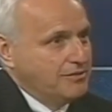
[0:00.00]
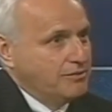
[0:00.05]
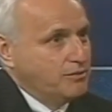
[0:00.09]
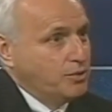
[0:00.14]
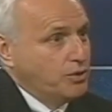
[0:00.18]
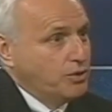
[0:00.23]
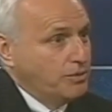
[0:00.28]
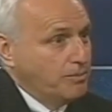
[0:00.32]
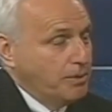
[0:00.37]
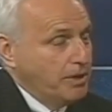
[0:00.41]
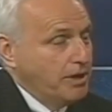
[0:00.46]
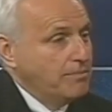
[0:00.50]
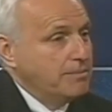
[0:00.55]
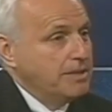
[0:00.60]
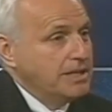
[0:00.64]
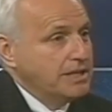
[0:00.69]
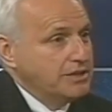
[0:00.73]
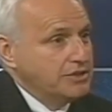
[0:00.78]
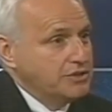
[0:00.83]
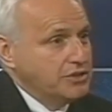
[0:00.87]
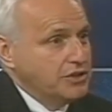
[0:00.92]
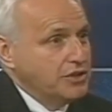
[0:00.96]
And when a
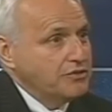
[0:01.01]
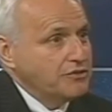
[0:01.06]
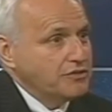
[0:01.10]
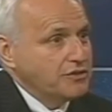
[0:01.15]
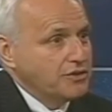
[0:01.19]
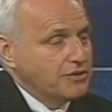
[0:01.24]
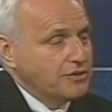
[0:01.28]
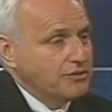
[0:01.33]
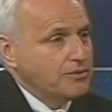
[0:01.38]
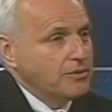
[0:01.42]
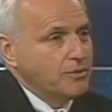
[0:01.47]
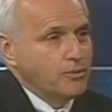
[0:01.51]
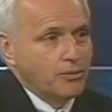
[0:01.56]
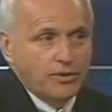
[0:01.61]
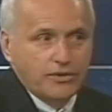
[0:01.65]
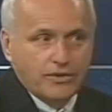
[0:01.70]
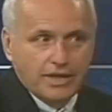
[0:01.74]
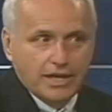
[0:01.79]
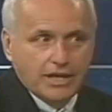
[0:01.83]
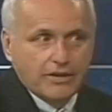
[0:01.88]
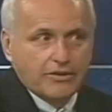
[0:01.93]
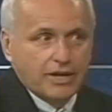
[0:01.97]
public adjuster, when
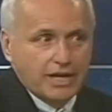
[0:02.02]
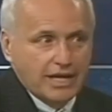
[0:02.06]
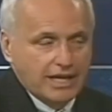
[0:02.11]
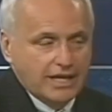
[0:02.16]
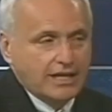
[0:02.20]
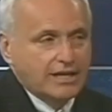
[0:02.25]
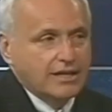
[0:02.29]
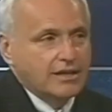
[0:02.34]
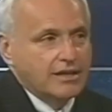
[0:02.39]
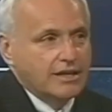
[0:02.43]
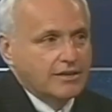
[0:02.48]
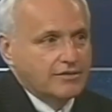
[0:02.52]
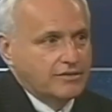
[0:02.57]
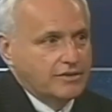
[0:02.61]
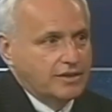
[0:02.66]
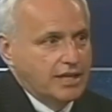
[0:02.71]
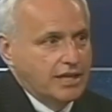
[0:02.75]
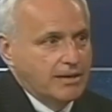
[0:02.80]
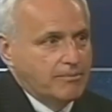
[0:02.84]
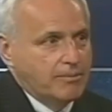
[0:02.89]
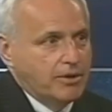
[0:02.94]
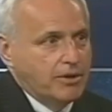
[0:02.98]
they are analyzing
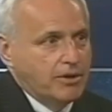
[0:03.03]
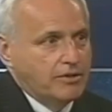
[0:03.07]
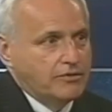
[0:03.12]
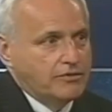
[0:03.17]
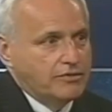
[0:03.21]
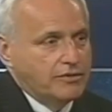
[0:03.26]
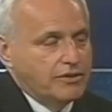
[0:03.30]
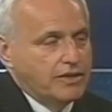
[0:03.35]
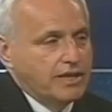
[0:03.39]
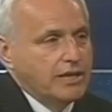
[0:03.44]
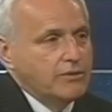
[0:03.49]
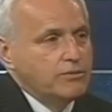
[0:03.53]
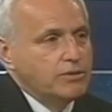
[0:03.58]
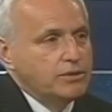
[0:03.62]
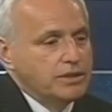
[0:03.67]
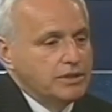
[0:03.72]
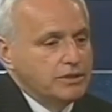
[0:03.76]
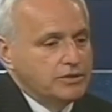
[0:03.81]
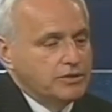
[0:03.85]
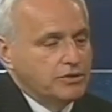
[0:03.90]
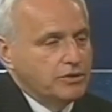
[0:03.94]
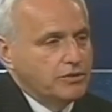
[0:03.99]
that policy, they will
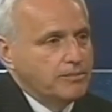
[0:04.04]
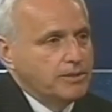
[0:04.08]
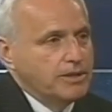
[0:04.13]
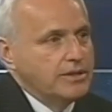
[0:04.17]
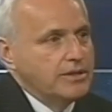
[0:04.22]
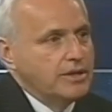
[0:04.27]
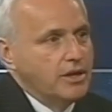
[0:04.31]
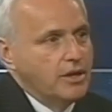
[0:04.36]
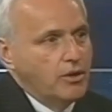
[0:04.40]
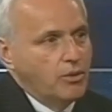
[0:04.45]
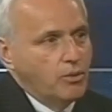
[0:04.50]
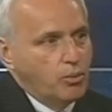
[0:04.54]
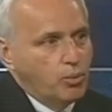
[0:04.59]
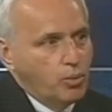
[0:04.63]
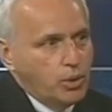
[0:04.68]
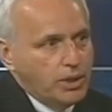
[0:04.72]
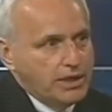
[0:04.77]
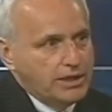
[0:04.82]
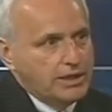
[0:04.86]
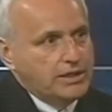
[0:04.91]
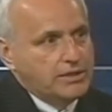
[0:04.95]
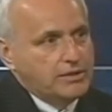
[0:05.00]
determine
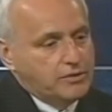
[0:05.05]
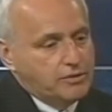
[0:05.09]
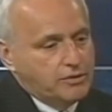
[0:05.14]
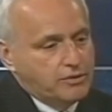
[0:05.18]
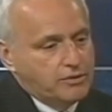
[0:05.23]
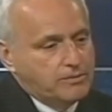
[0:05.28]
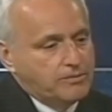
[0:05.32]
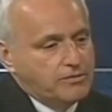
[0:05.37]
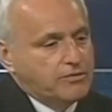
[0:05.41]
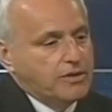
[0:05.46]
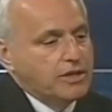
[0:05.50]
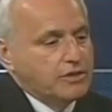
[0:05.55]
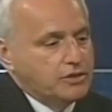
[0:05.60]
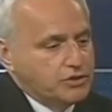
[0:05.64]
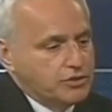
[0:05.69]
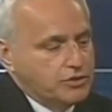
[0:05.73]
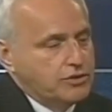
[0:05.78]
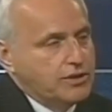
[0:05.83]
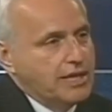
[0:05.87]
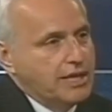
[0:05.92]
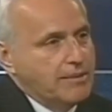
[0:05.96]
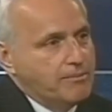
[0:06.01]
what in terms
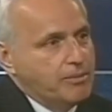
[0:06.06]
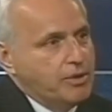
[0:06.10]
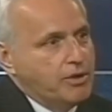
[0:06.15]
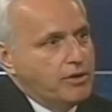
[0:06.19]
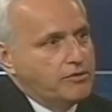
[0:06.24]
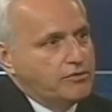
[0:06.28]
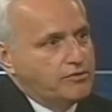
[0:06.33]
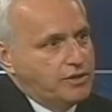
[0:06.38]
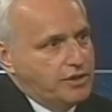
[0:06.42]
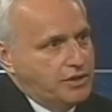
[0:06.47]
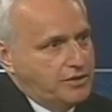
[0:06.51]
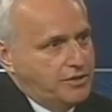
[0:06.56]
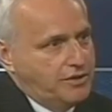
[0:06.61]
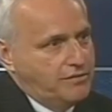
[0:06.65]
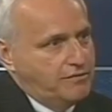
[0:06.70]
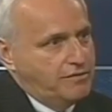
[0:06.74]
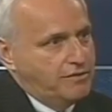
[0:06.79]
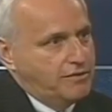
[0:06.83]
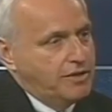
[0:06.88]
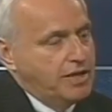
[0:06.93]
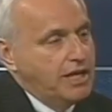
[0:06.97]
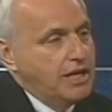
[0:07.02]
should that policy
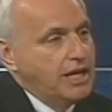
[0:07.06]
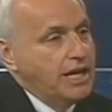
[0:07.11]
cover.